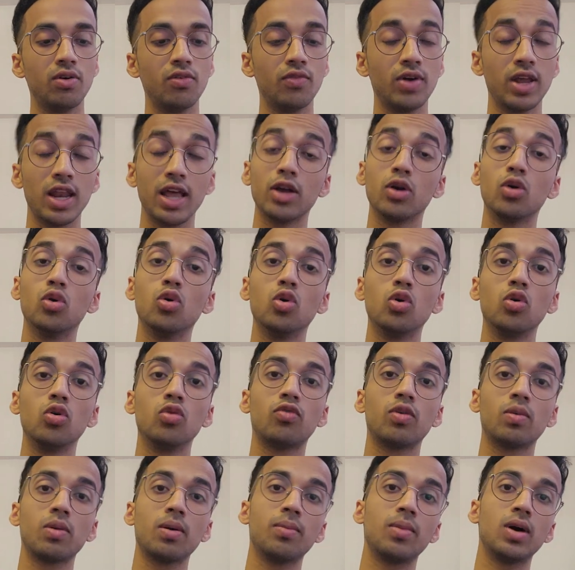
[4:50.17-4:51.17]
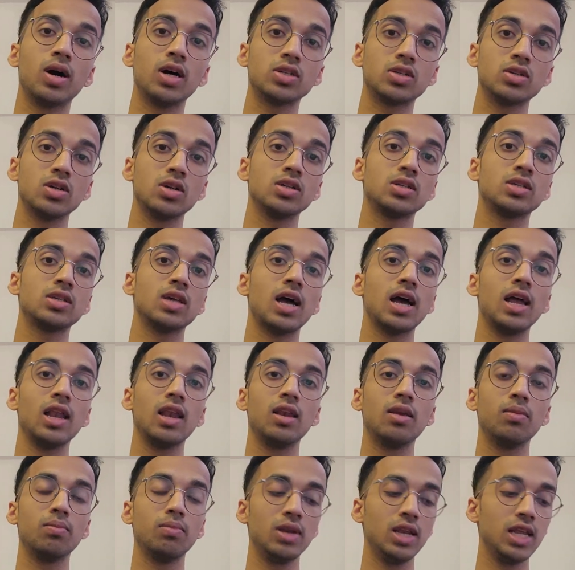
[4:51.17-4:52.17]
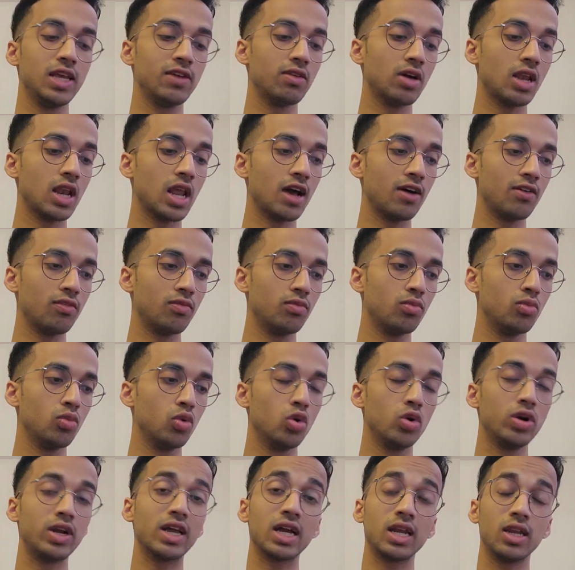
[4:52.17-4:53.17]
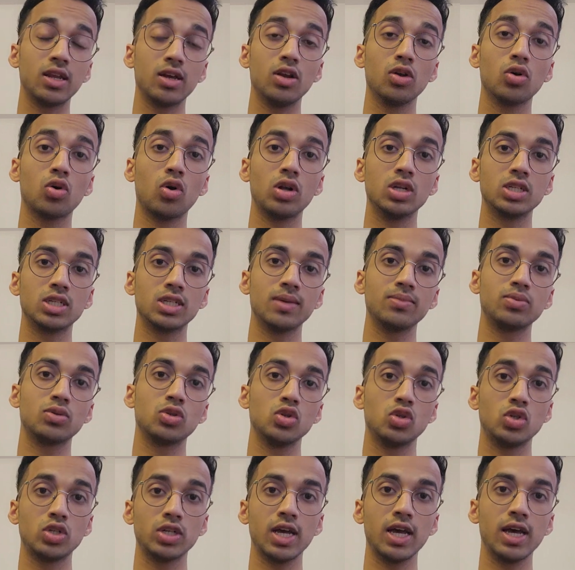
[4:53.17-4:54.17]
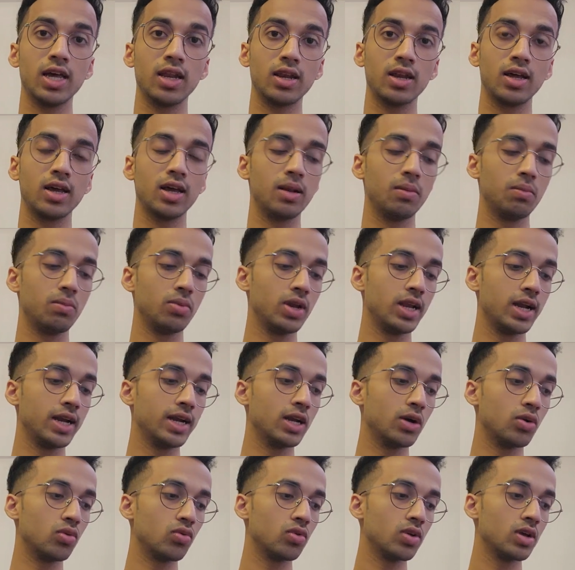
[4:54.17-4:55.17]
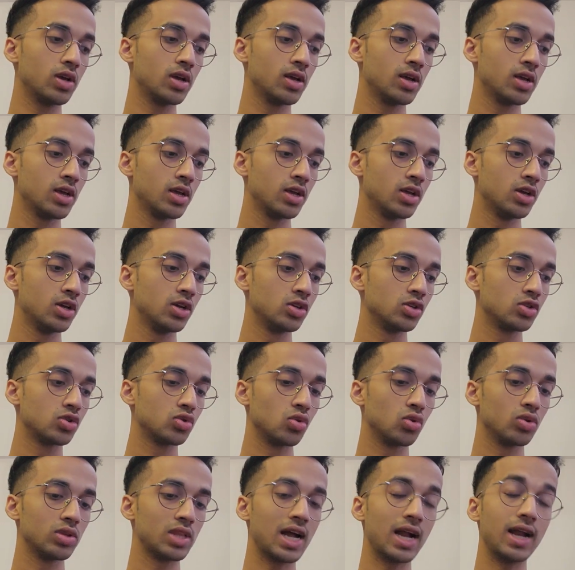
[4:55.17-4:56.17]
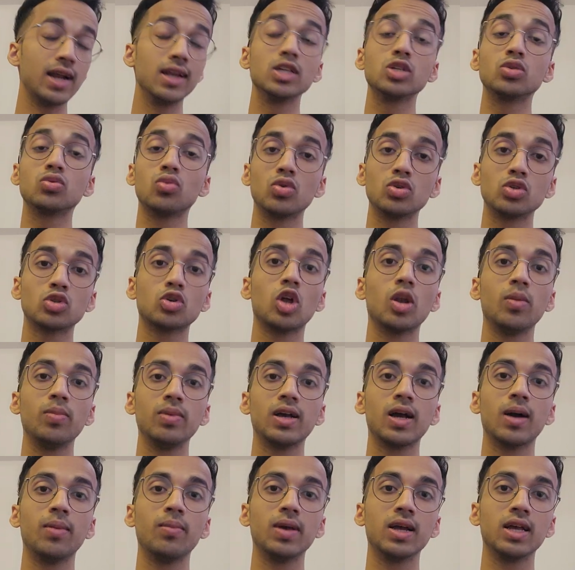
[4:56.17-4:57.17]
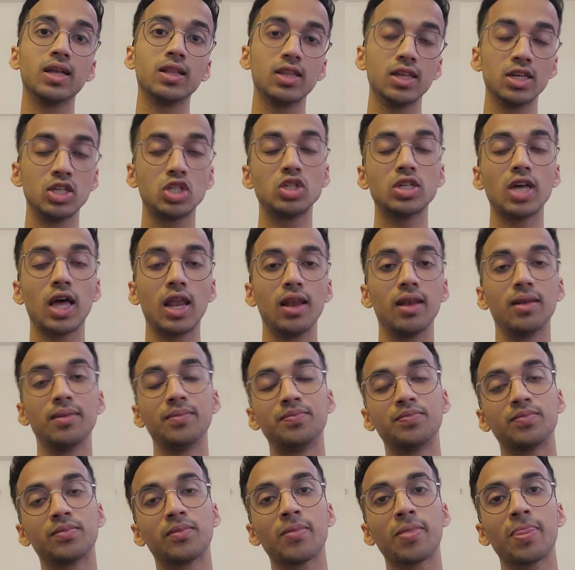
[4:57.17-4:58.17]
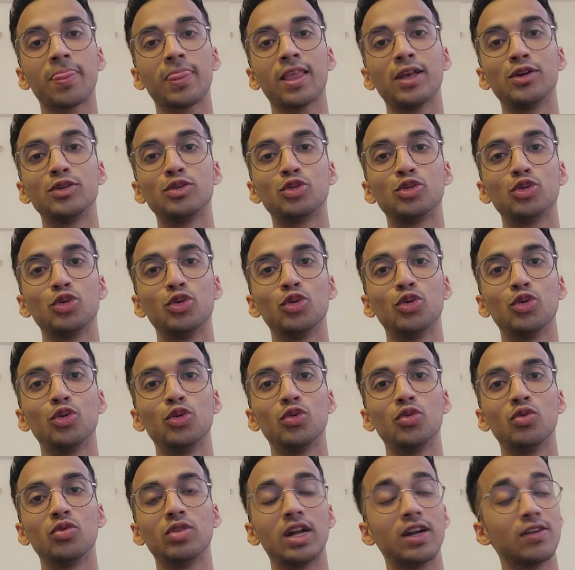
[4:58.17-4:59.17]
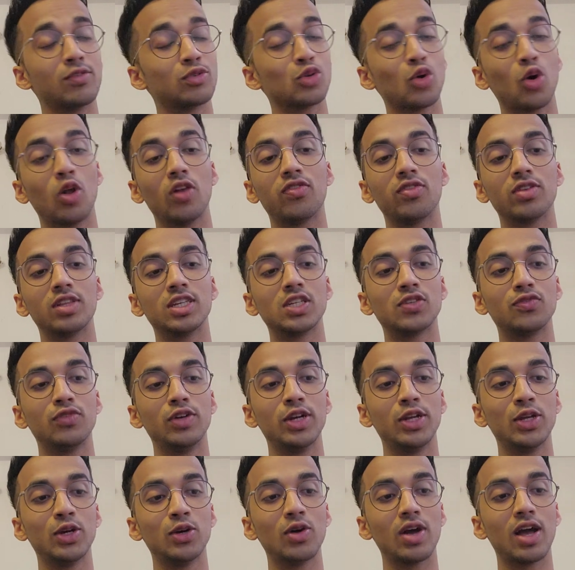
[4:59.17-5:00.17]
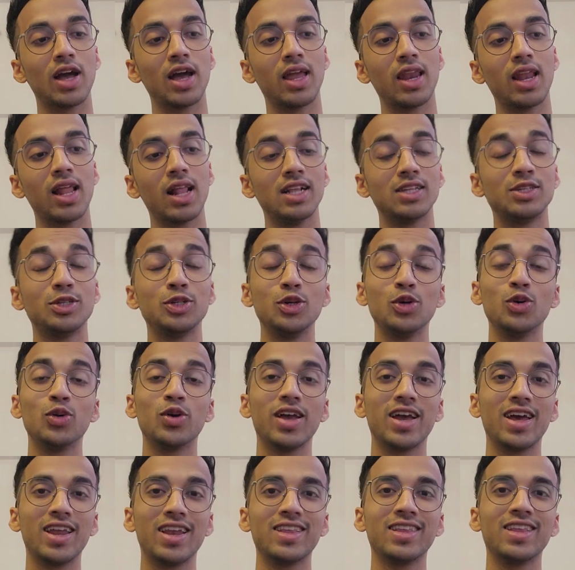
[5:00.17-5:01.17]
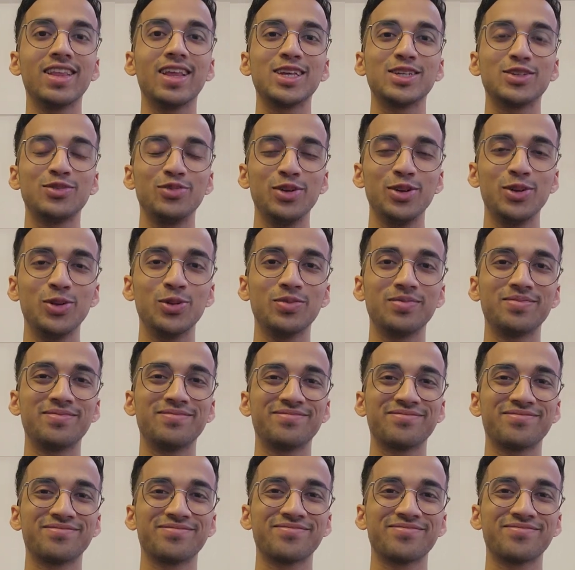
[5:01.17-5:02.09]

When I go for my master's, I'll have more technical concepts to share and break down. So that is what's going to be coming in this channel. So that was all for this video, and I'll see you again in the next video.